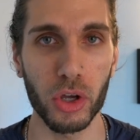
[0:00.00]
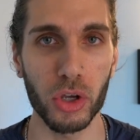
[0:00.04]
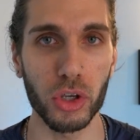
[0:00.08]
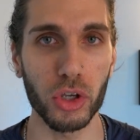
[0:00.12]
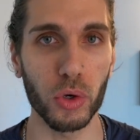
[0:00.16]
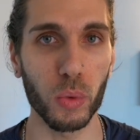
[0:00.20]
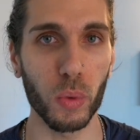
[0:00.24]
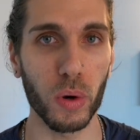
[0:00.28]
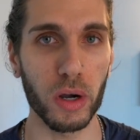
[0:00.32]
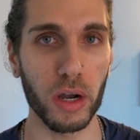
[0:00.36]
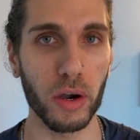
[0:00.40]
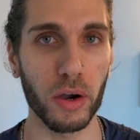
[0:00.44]

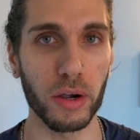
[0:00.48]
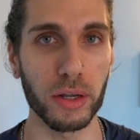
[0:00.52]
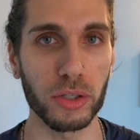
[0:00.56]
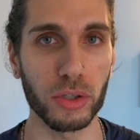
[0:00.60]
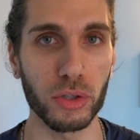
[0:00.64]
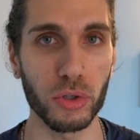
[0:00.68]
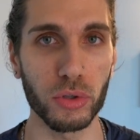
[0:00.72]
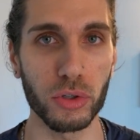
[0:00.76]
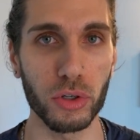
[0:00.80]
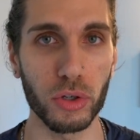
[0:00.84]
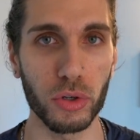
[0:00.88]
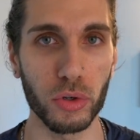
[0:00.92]
you are going
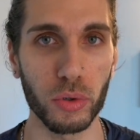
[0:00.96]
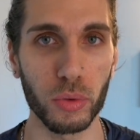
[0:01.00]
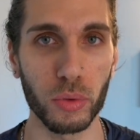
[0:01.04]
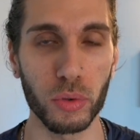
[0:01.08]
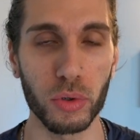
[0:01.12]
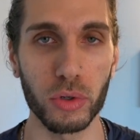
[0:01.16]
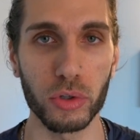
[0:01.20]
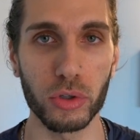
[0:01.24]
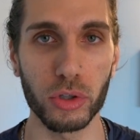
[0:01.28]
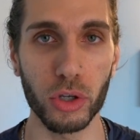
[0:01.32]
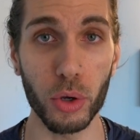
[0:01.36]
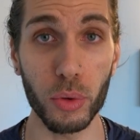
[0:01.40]
to
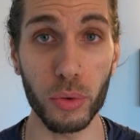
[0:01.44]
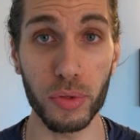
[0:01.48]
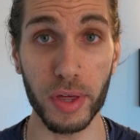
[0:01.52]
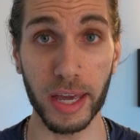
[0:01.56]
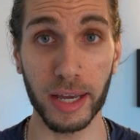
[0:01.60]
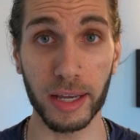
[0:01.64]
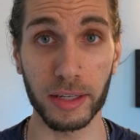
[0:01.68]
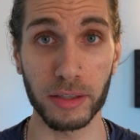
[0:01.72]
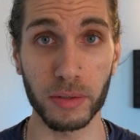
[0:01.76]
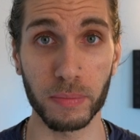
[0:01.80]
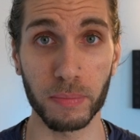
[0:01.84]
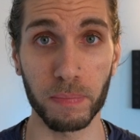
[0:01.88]
do two
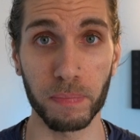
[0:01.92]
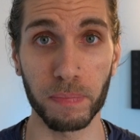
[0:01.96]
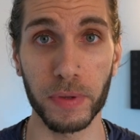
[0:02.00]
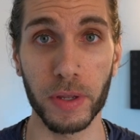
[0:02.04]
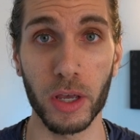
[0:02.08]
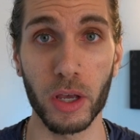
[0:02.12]
things.